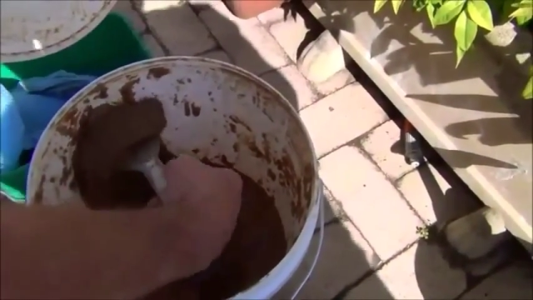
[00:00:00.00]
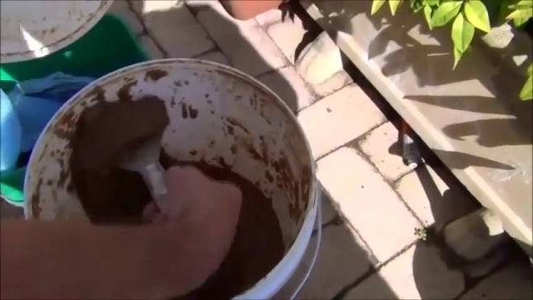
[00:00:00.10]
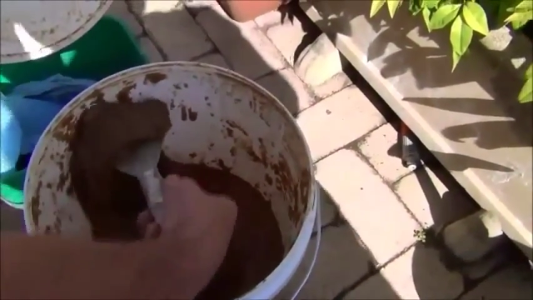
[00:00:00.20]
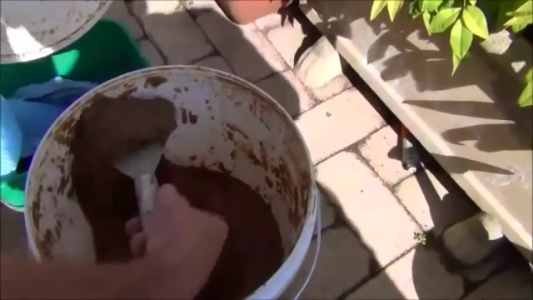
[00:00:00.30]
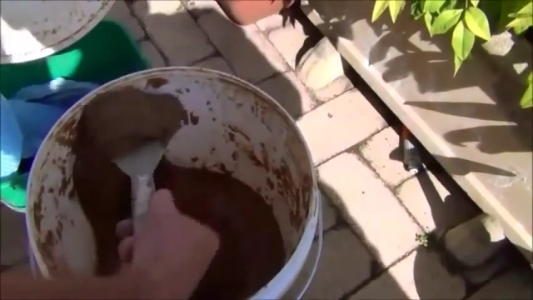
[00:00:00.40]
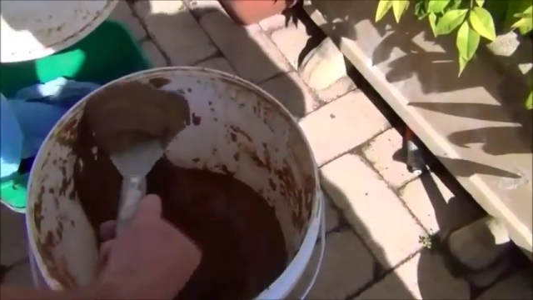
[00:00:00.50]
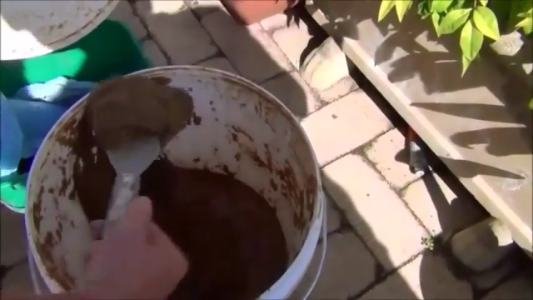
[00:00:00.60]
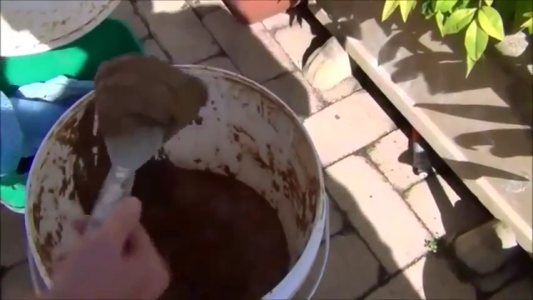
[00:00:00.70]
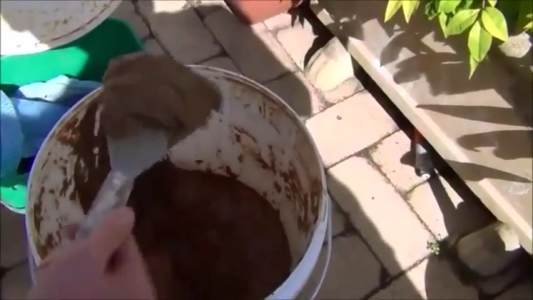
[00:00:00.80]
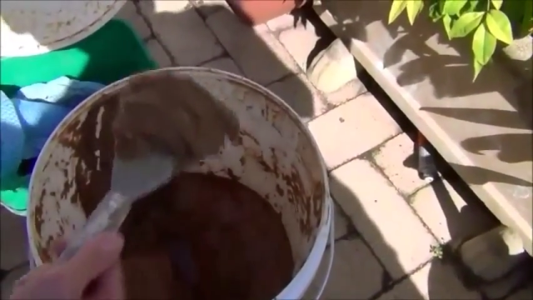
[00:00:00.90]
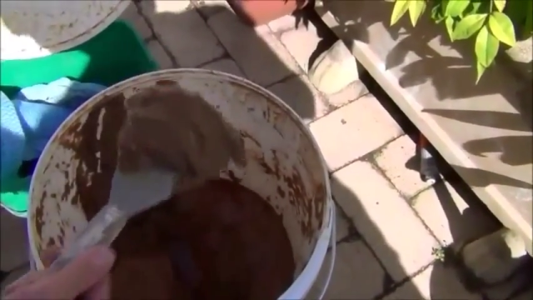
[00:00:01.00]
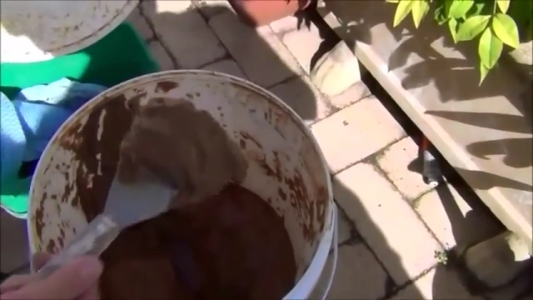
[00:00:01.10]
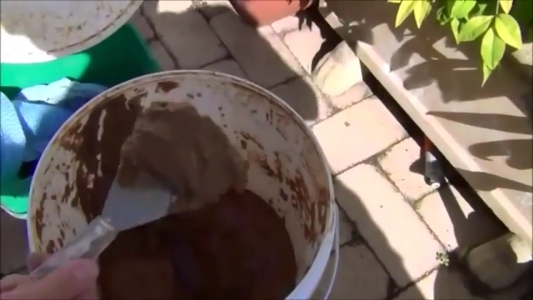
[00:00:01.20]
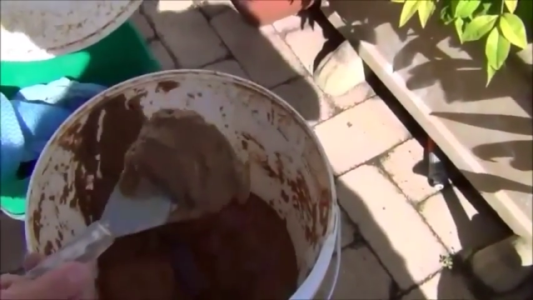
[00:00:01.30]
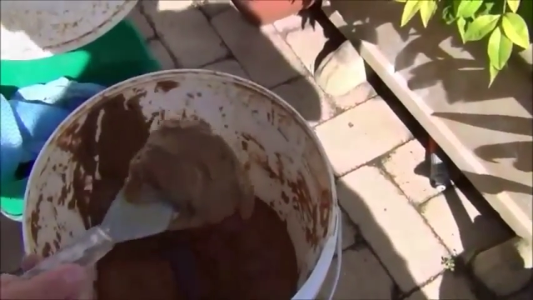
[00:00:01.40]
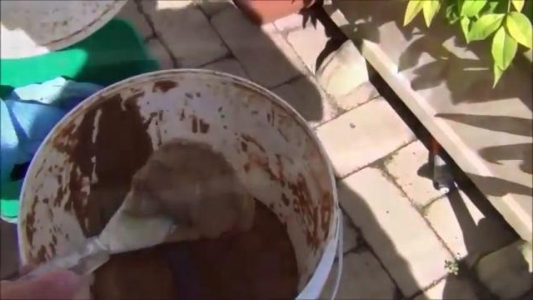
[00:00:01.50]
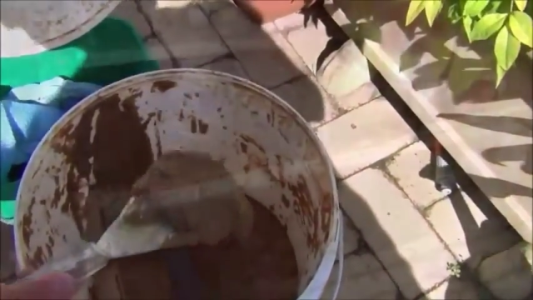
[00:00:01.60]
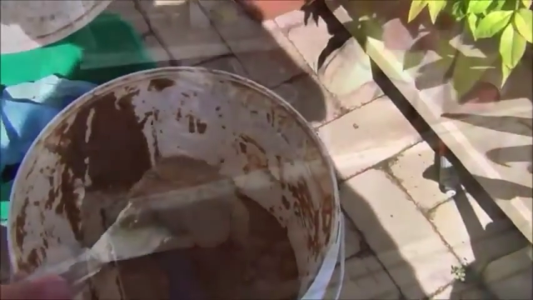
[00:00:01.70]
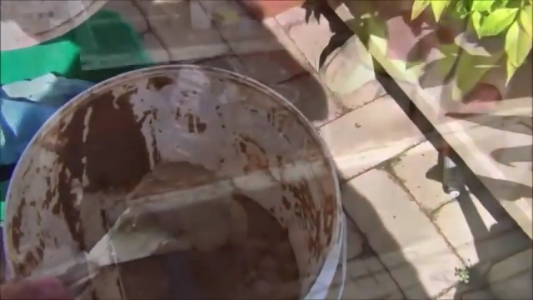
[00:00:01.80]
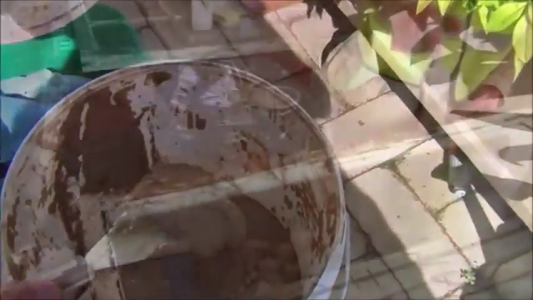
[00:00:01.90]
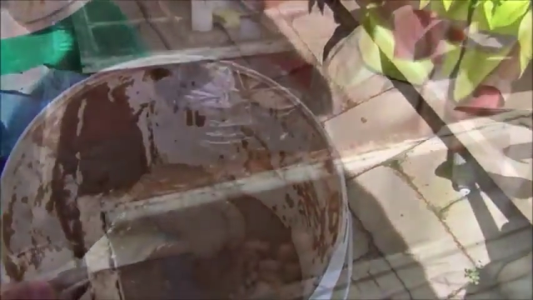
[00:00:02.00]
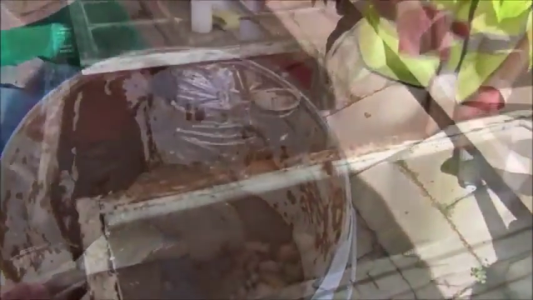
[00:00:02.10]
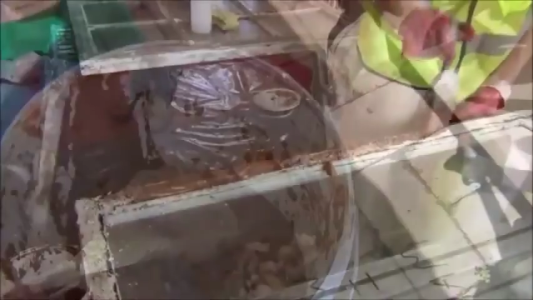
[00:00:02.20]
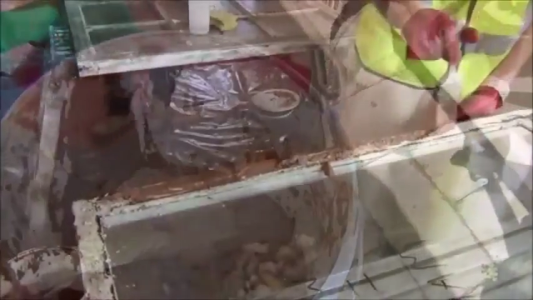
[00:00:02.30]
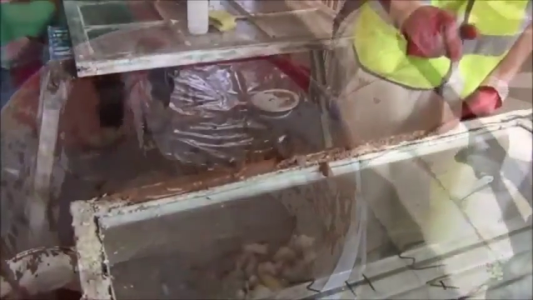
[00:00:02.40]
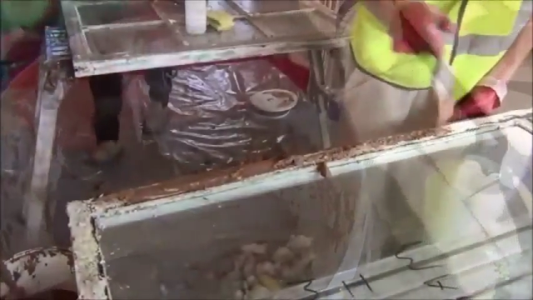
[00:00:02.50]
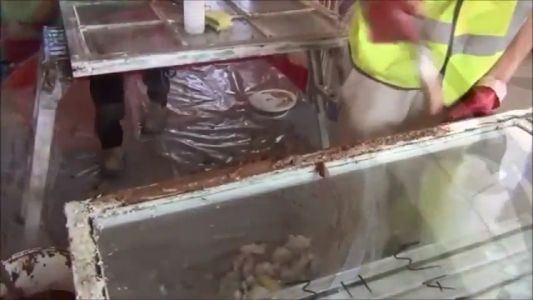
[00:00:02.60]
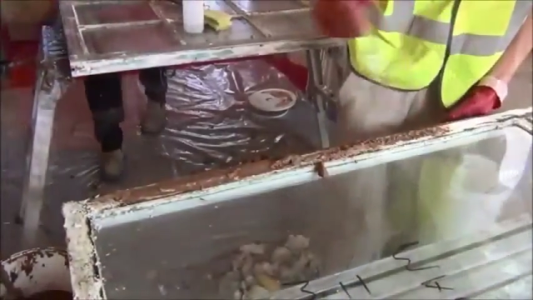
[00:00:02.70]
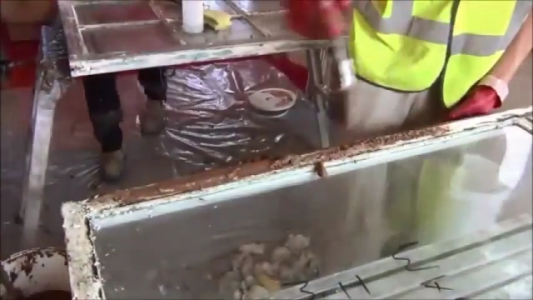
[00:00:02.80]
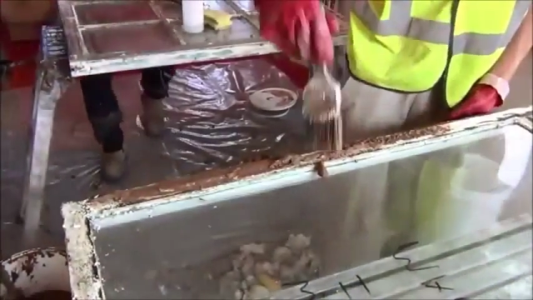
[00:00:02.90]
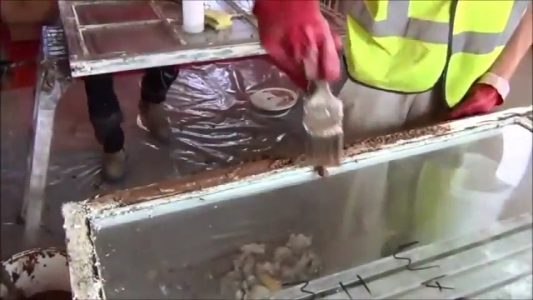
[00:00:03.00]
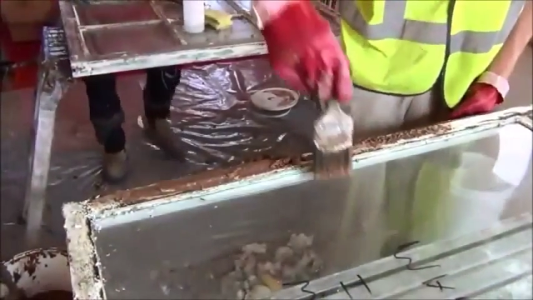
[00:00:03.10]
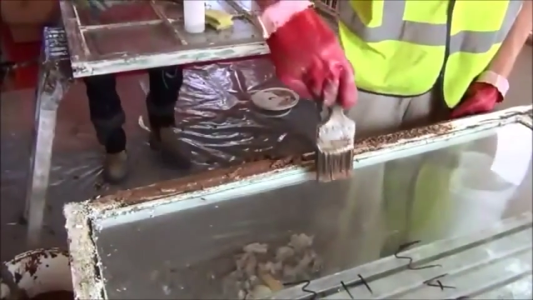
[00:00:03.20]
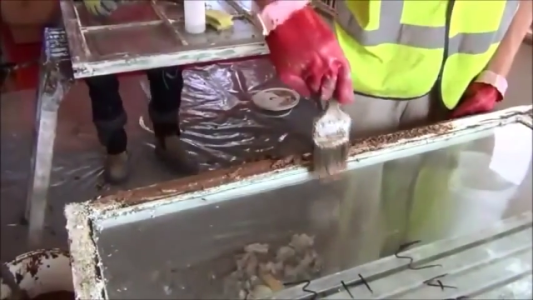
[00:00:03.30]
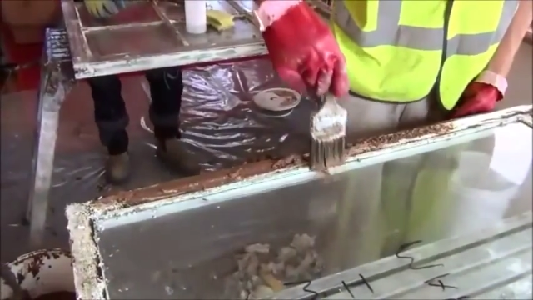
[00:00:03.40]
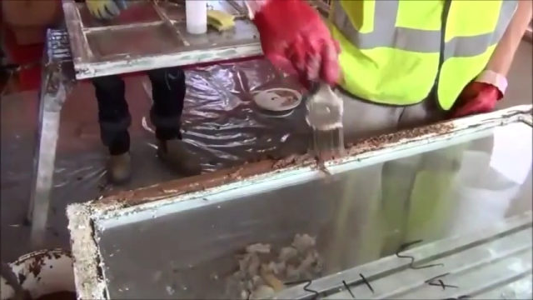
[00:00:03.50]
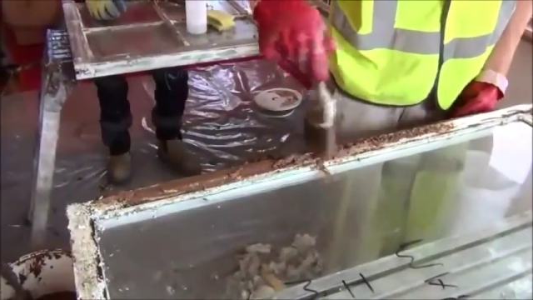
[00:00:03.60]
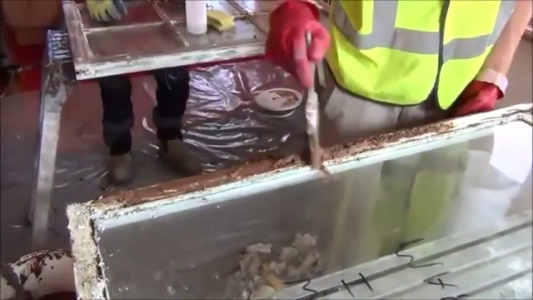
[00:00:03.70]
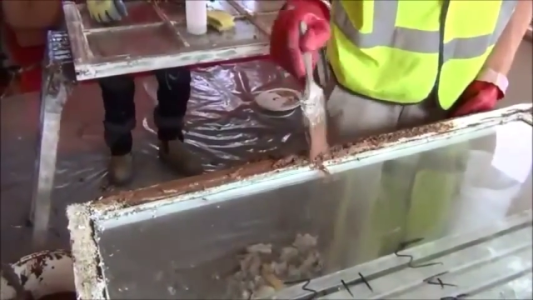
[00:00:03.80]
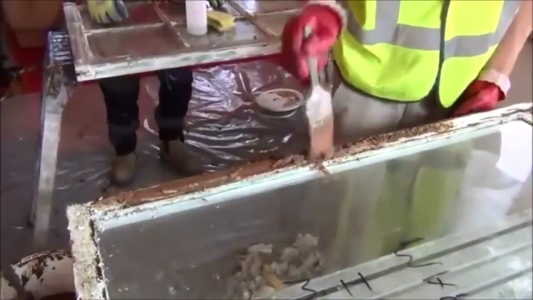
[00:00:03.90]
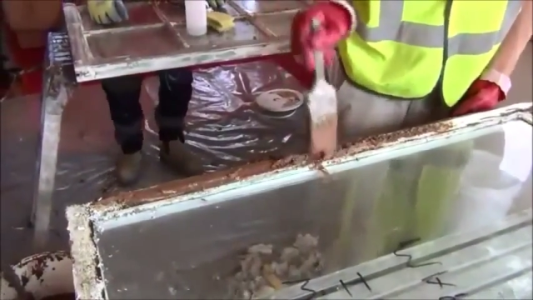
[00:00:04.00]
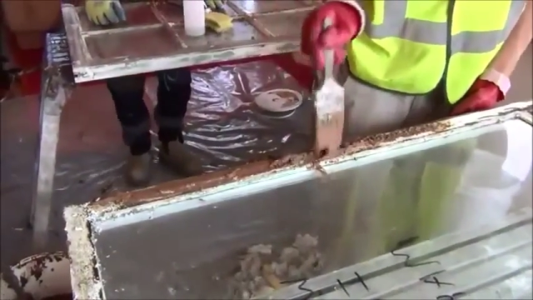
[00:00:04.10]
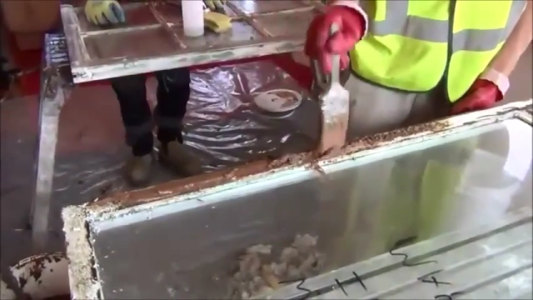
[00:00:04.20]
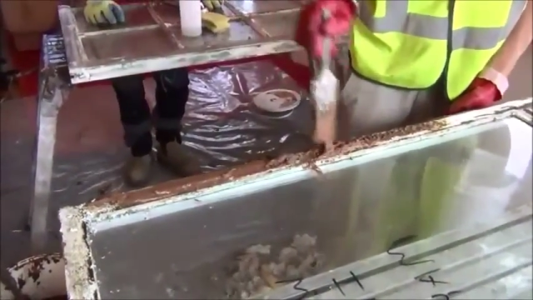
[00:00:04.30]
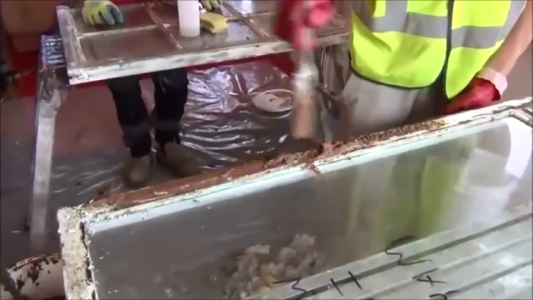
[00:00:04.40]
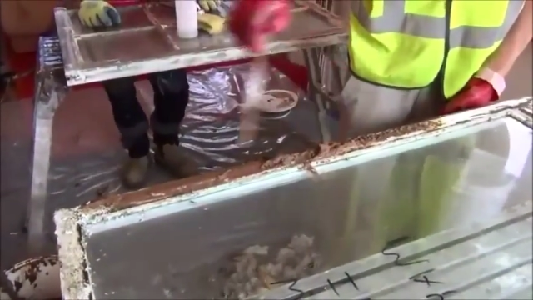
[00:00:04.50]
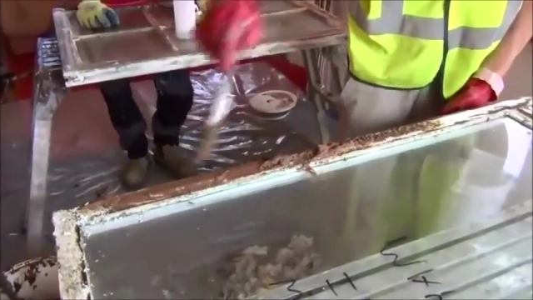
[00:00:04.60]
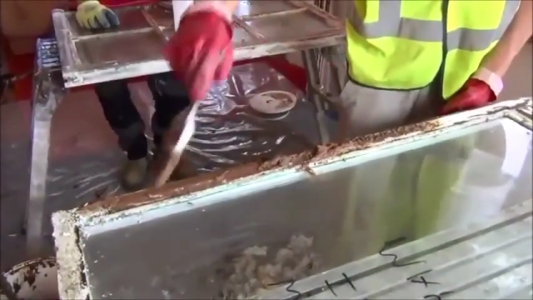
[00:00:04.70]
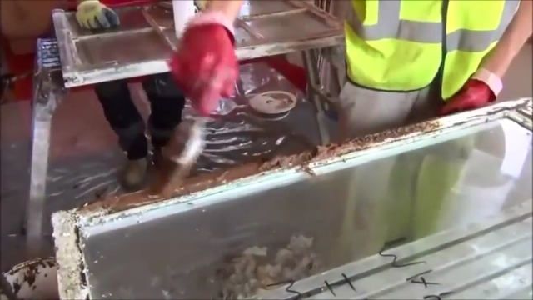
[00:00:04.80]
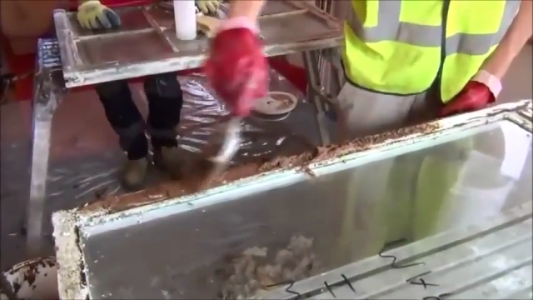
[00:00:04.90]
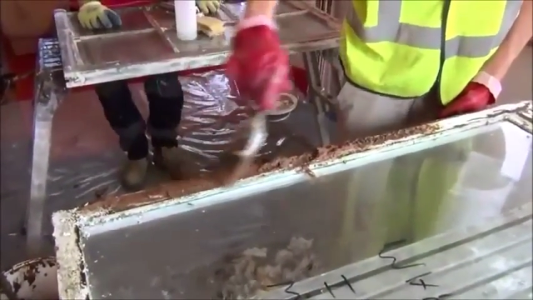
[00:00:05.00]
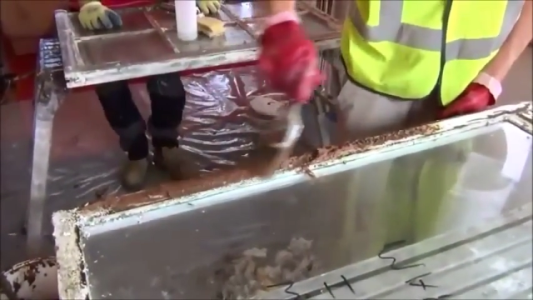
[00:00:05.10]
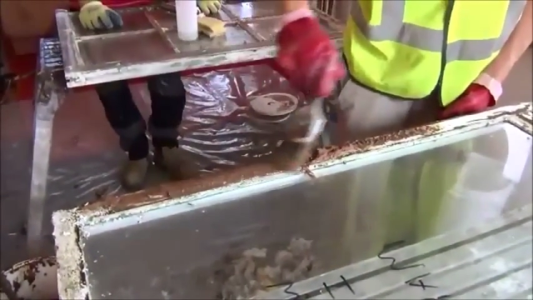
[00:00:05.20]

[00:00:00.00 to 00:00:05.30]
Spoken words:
Nobody's mouth can be seen.